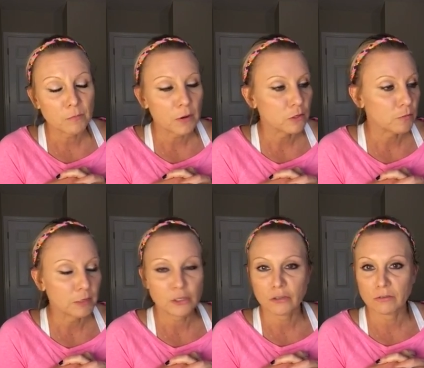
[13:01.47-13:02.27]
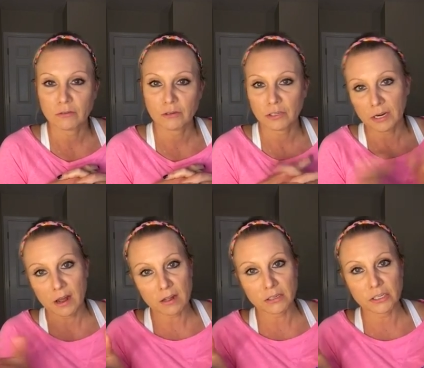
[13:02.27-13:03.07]
post pictures of your
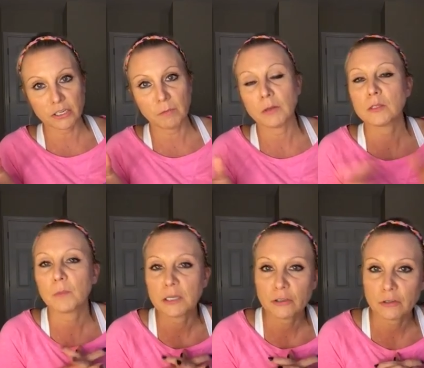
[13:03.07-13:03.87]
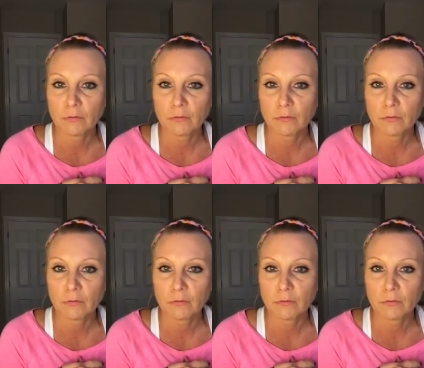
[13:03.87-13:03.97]
Shakeology, post pictures